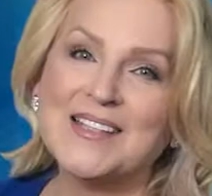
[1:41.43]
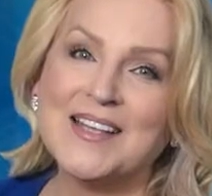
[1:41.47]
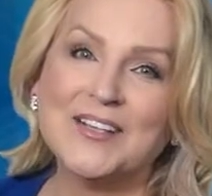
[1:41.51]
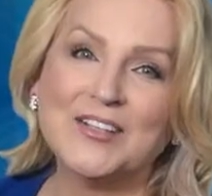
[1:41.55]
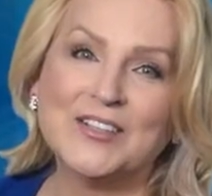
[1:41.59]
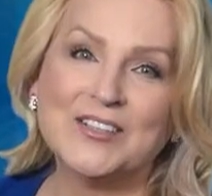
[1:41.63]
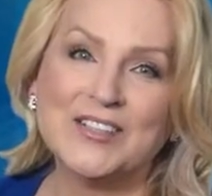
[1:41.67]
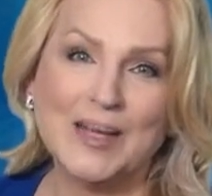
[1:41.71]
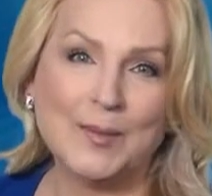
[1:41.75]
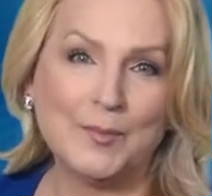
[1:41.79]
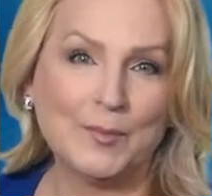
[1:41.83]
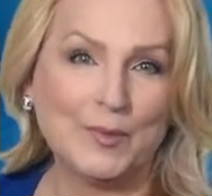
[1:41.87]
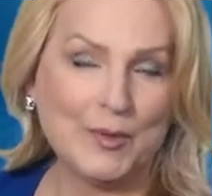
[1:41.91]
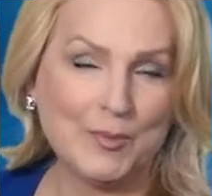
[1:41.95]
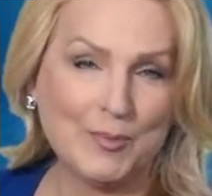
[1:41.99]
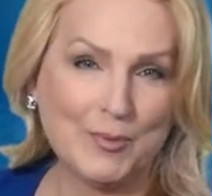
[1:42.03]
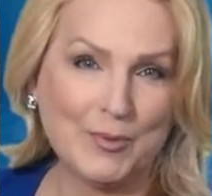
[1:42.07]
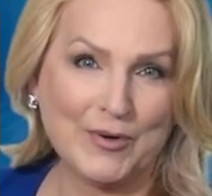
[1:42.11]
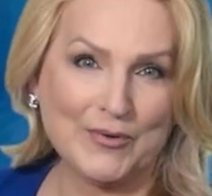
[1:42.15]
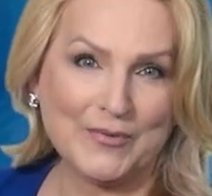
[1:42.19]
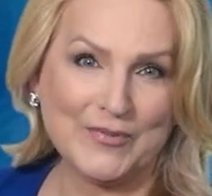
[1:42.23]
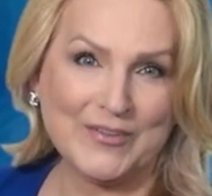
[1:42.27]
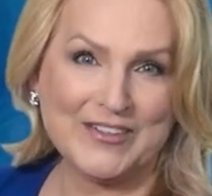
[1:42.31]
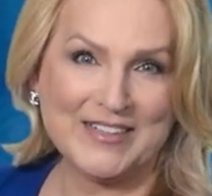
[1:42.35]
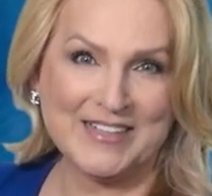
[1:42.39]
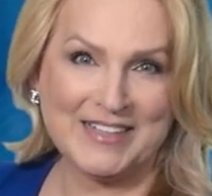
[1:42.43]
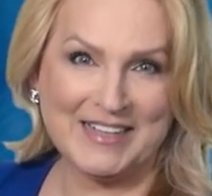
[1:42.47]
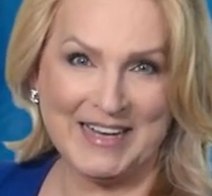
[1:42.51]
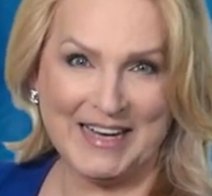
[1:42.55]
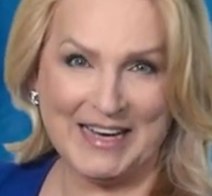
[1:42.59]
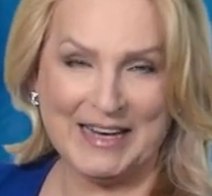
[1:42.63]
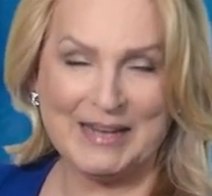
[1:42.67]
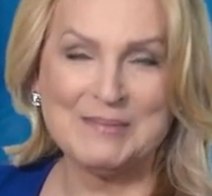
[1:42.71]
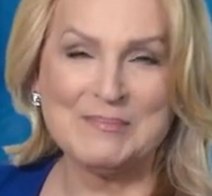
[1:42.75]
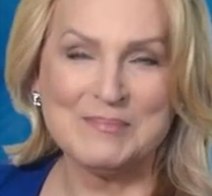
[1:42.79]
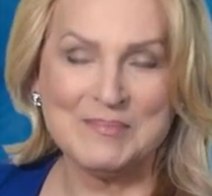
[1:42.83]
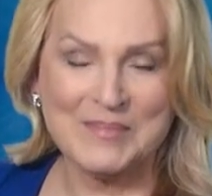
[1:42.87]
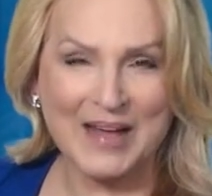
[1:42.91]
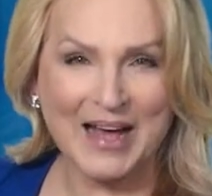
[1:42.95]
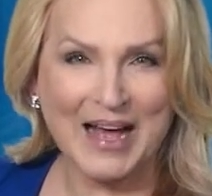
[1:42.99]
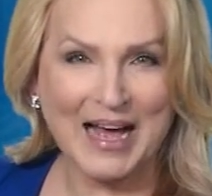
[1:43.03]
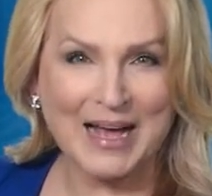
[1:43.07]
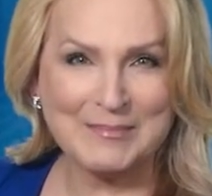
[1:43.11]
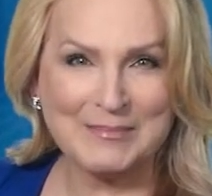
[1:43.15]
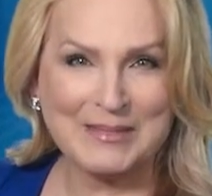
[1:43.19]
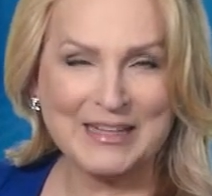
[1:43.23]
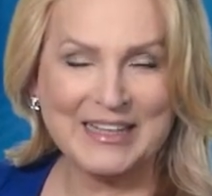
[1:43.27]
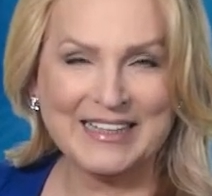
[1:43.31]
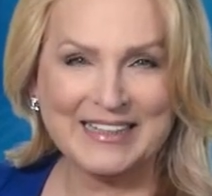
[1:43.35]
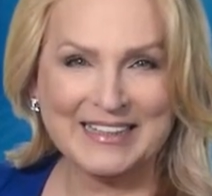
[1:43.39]
the Entertainment Report for today.
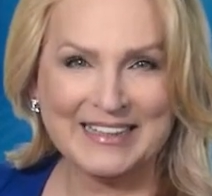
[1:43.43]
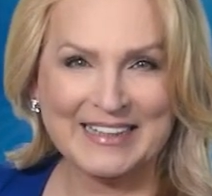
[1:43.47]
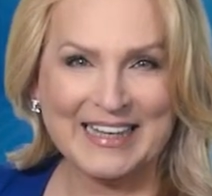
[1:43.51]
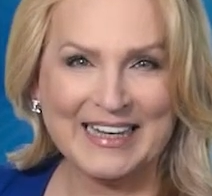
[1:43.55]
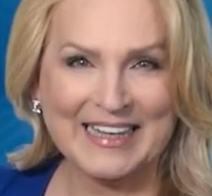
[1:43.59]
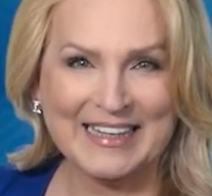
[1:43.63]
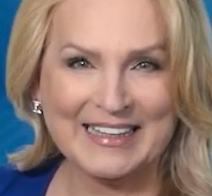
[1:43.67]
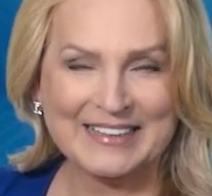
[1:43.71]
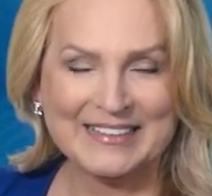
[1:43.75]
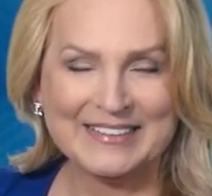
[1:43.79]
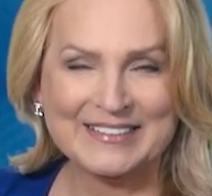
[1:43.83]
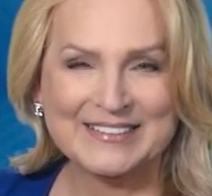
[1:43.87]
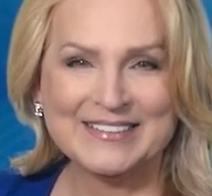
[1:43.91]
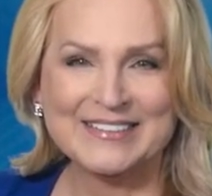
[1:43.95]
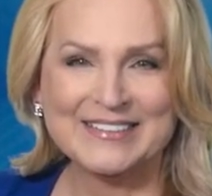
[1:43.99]
I'm Eden Lane.